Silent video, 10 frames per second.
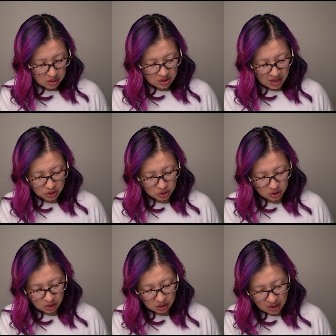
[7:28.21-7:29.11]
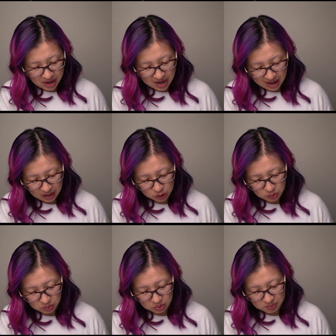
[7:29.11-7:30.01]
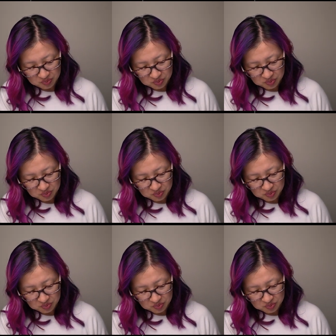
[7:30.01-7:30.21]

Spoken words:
that to the client actual.